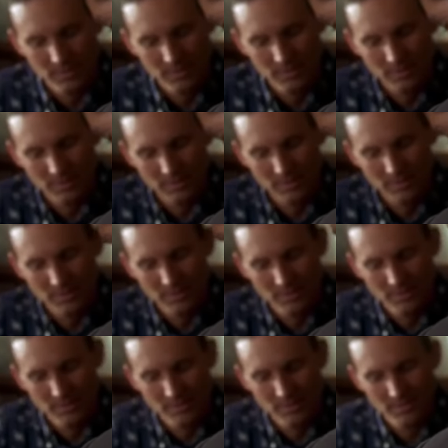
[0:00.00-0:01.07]

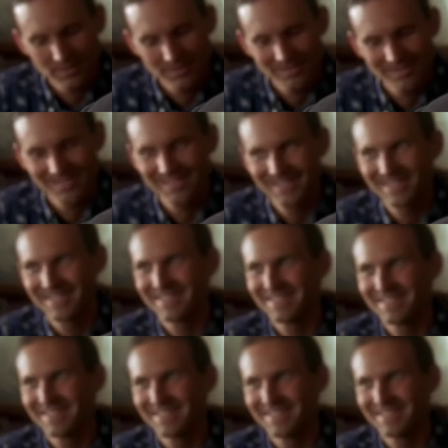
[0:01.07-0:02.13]

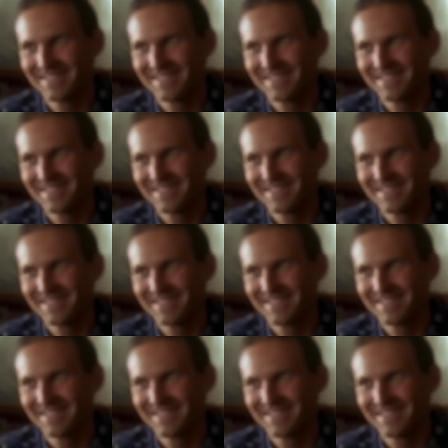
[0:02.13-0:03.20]

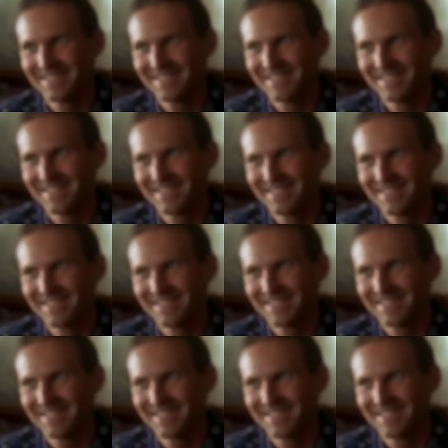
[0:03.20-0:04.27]

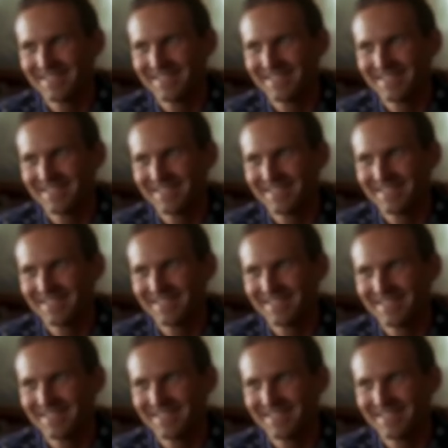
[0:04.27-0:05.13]
(not speaking)